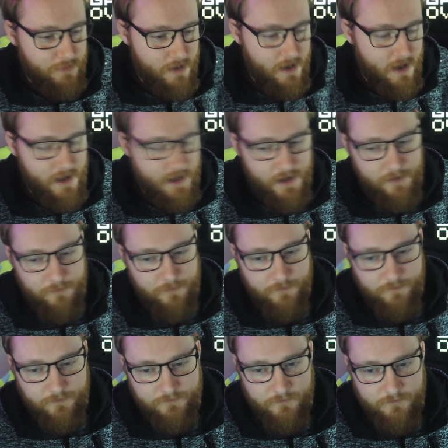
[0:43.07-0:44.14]

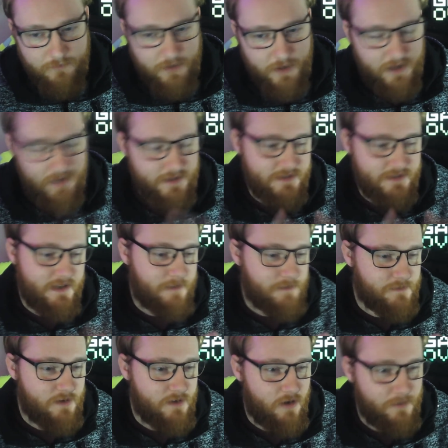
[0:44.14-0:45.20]
but at the same
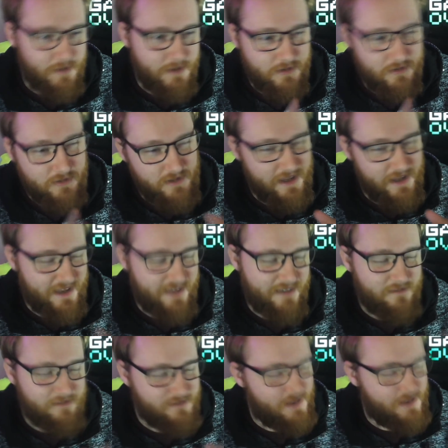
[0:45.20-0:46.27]
time,
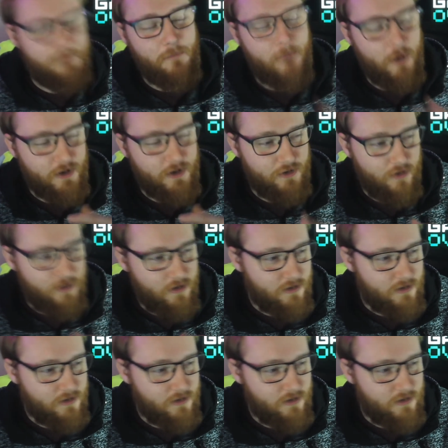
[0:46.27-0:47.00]
it might not.